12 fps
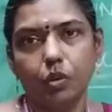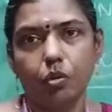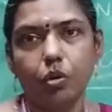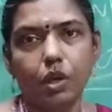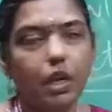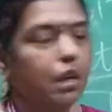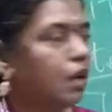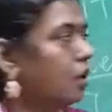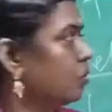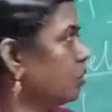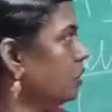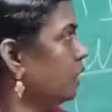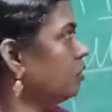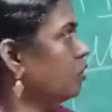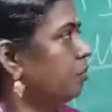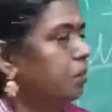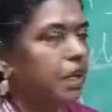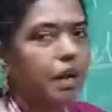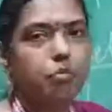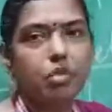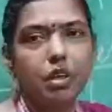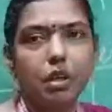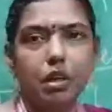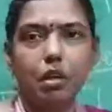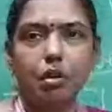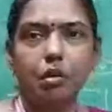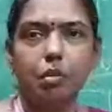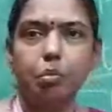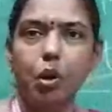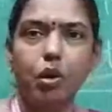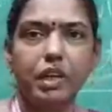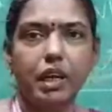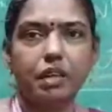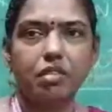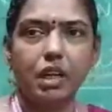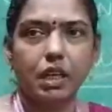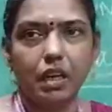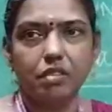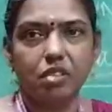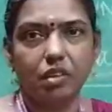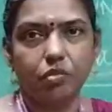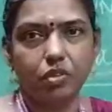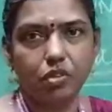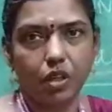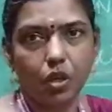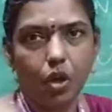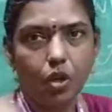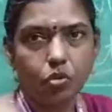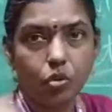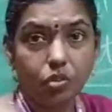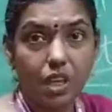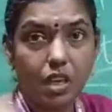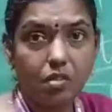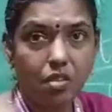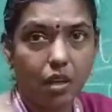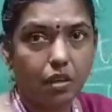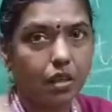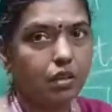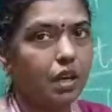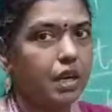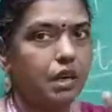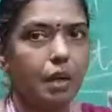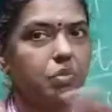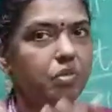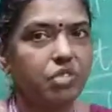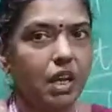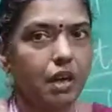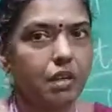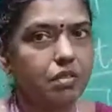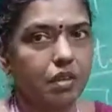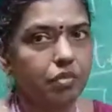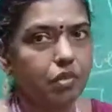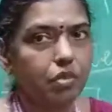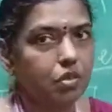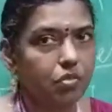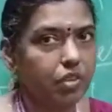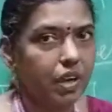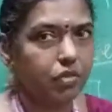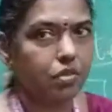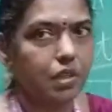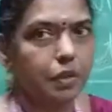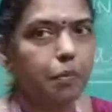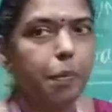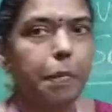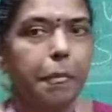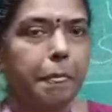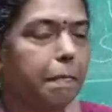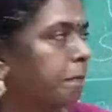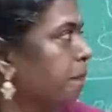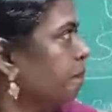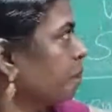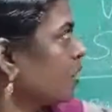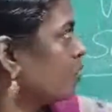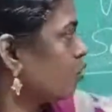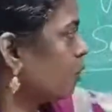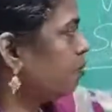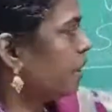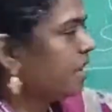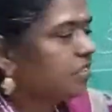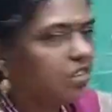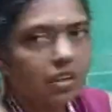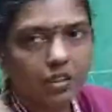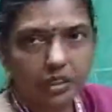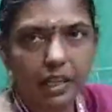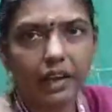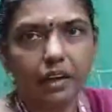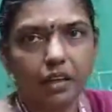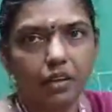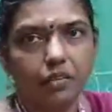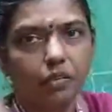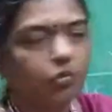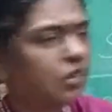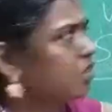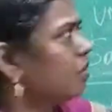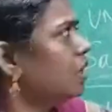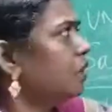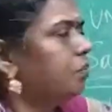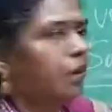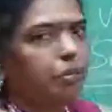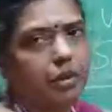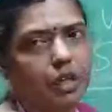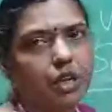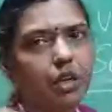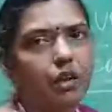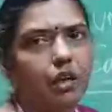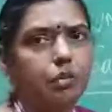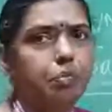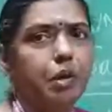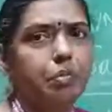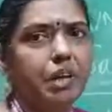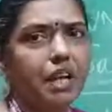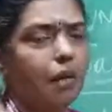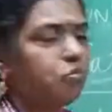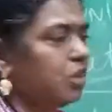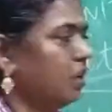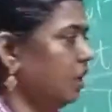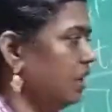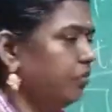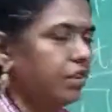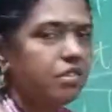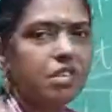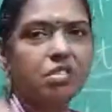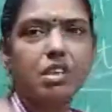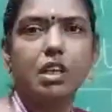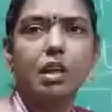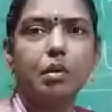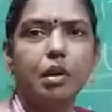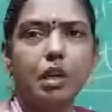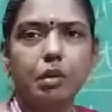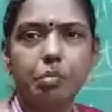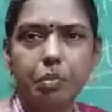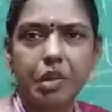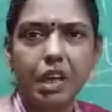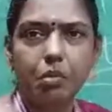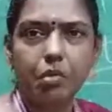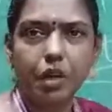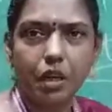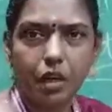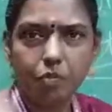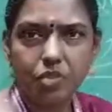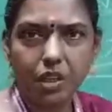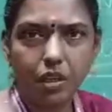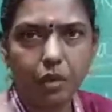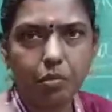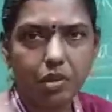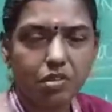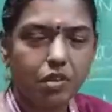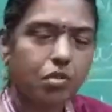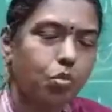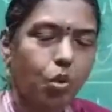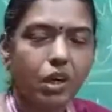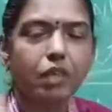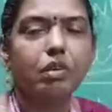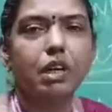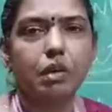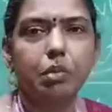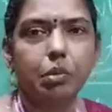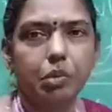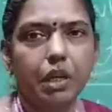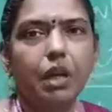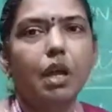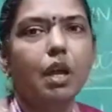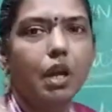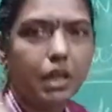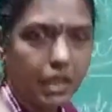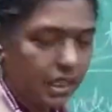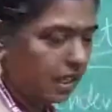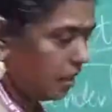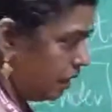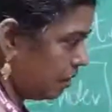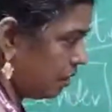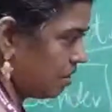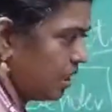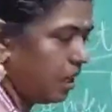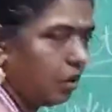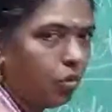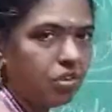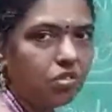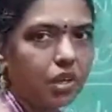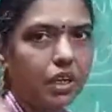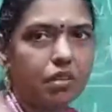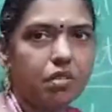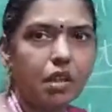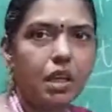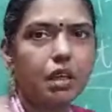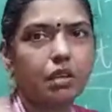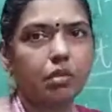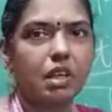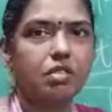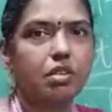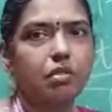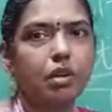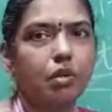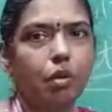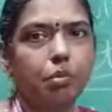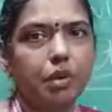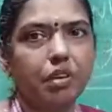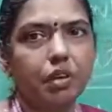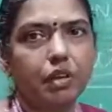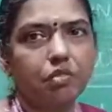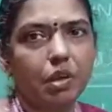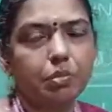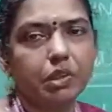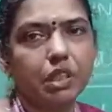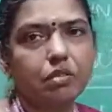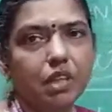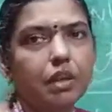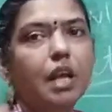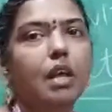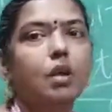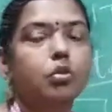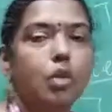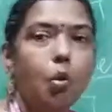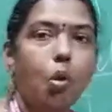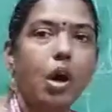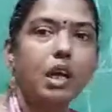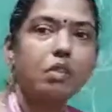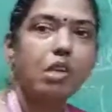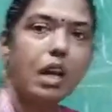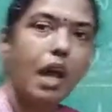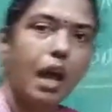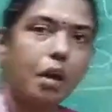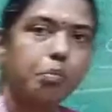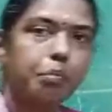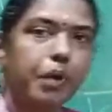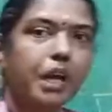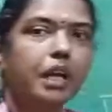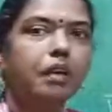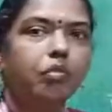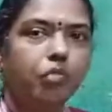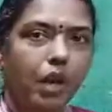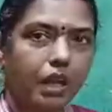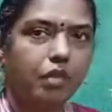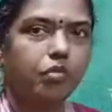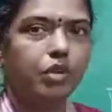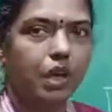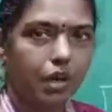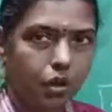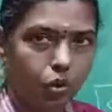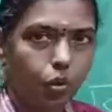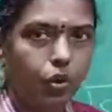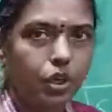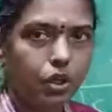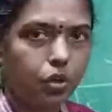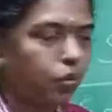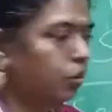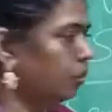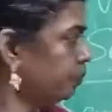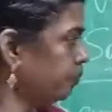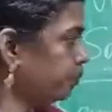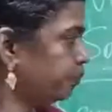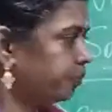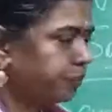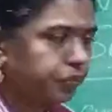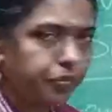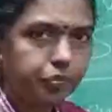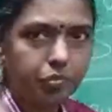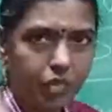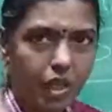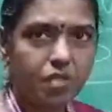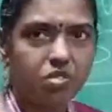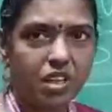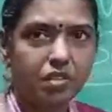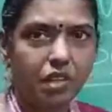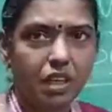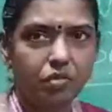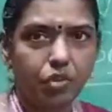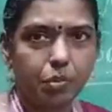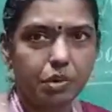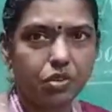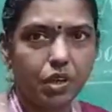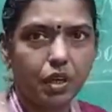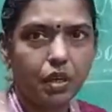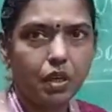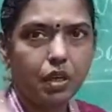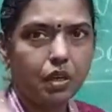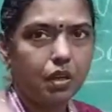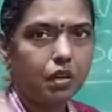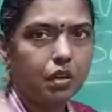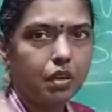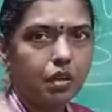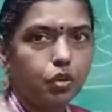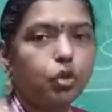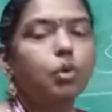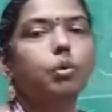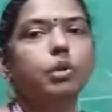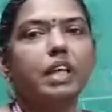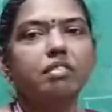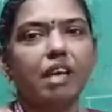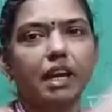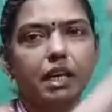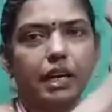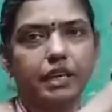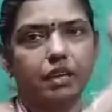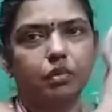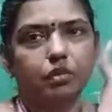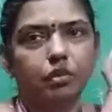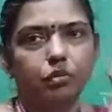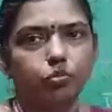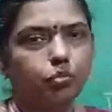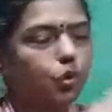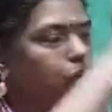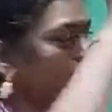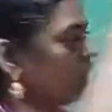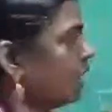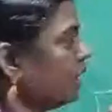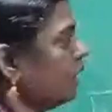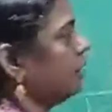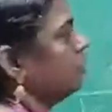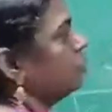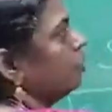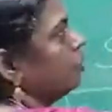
Okay, so that should be considered broadcast satellite services. So these are the three types of satellite services we have seen. So based on that, whichever it may be comes under FSS, it may become comes under MSS, whatever it may be. The sender one side is there, receiver will be some other side. So what will happen when we are going to send the information through the satellite? Through satellite. So